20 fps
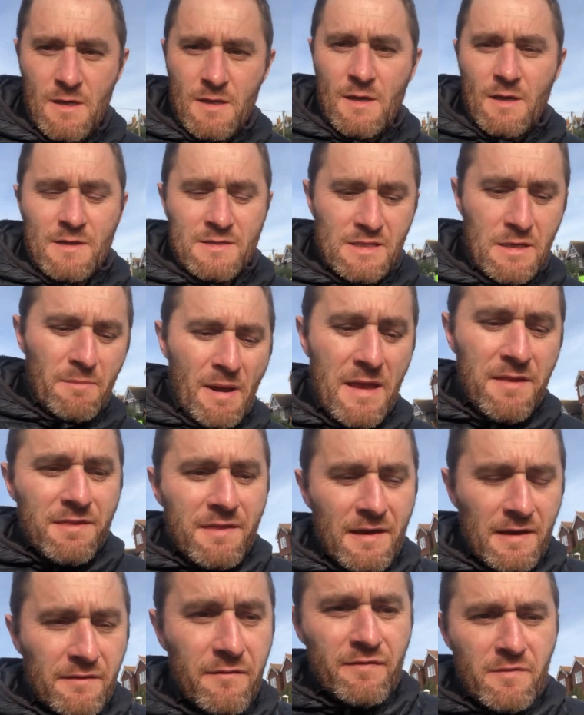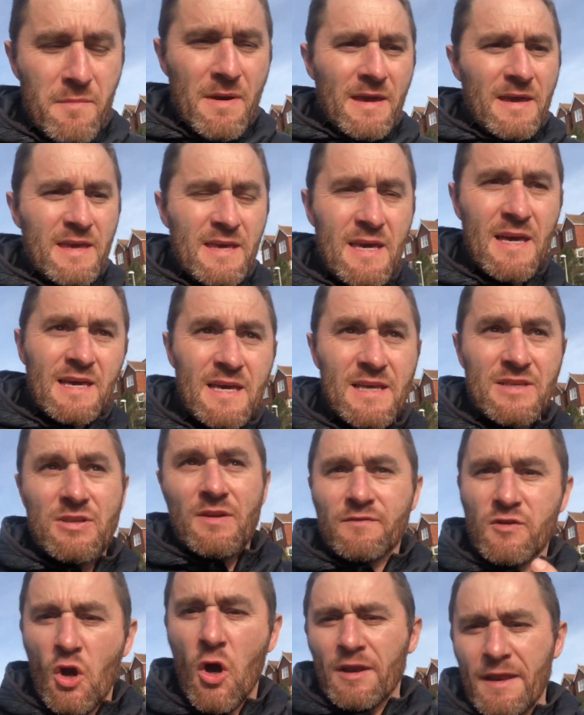So the main thing for me is you've
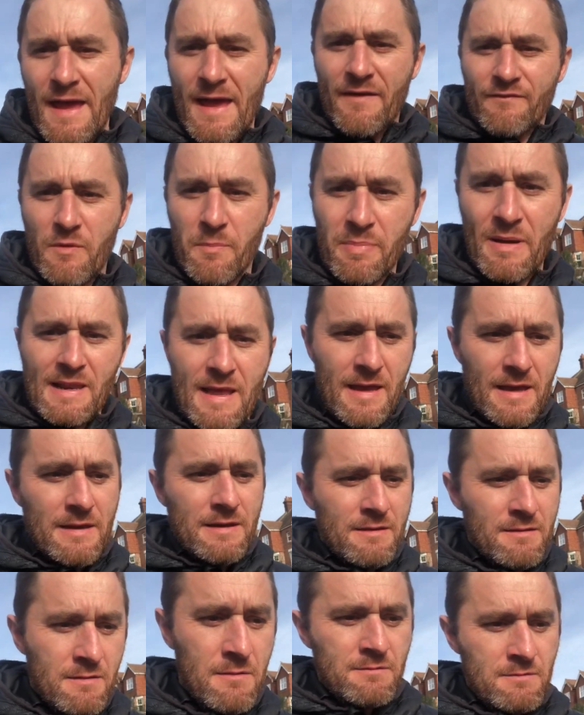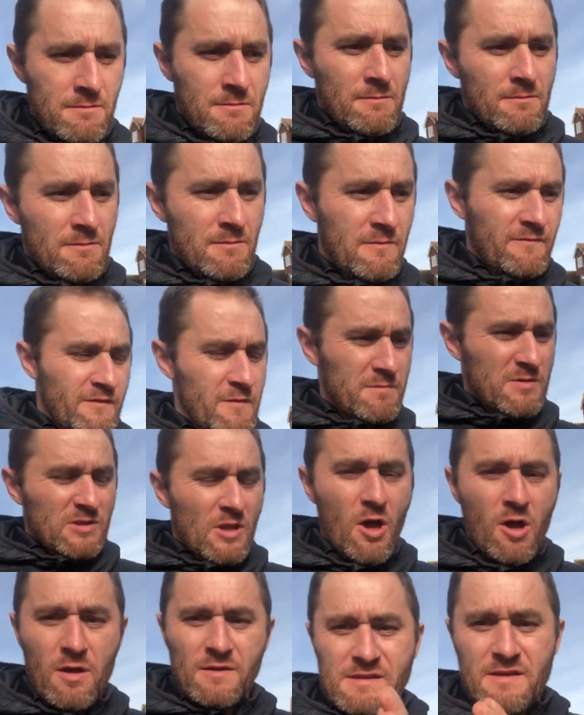got to have a plan from
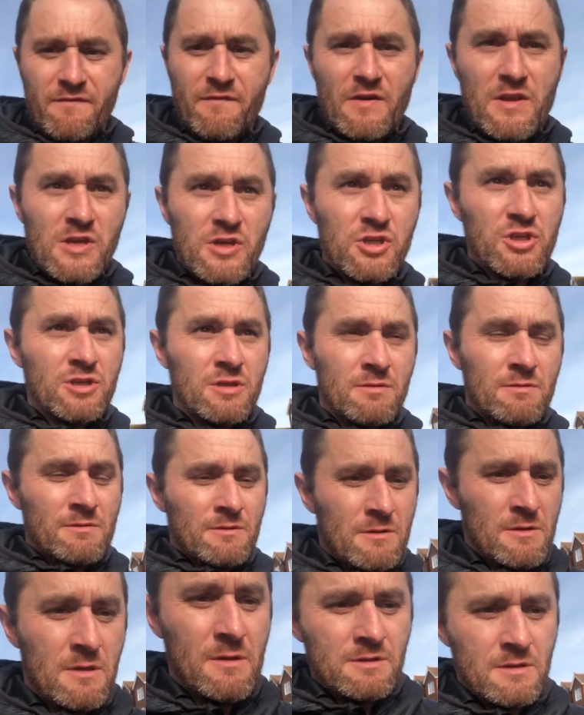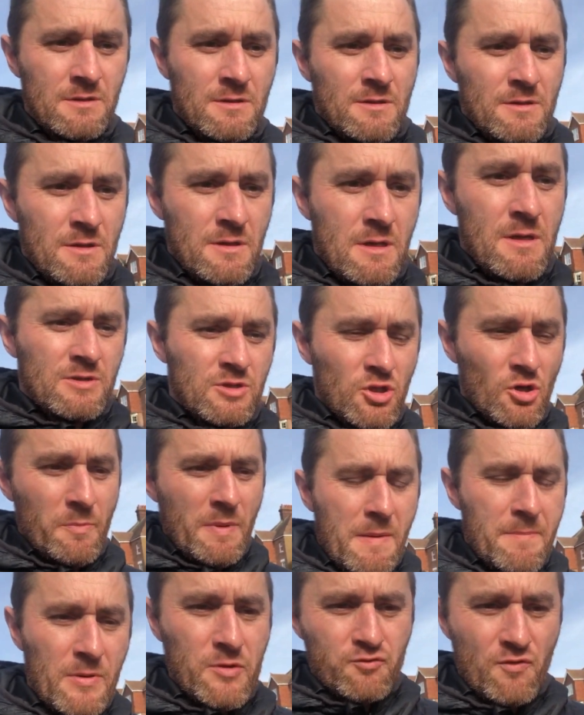start to finish. It's got to be
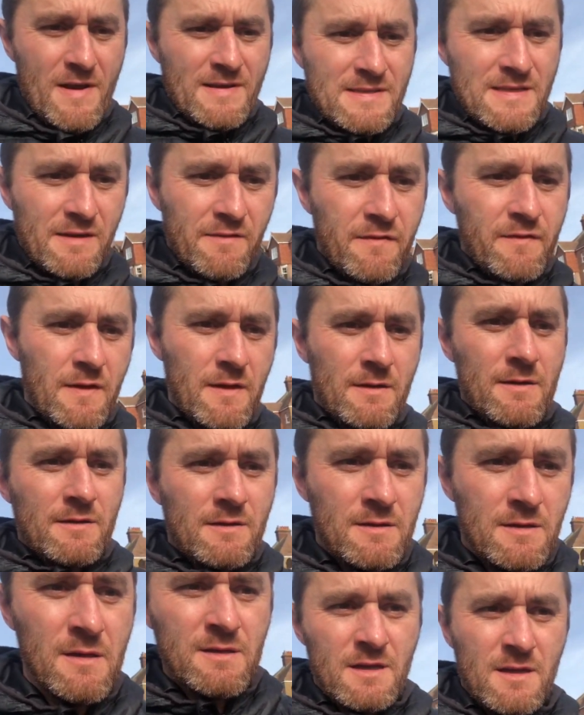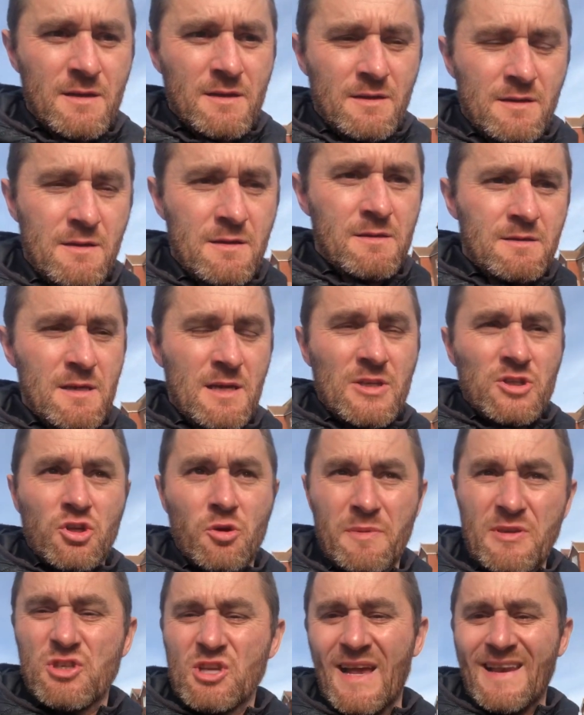progressive and it's got to be
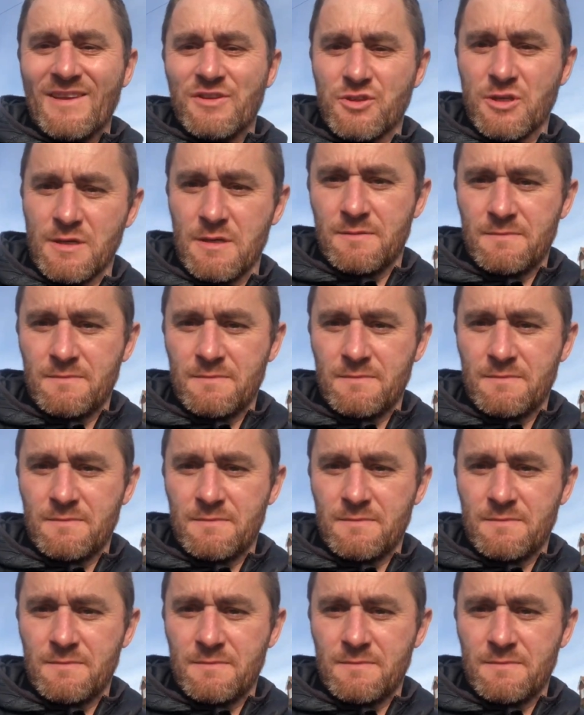challenging.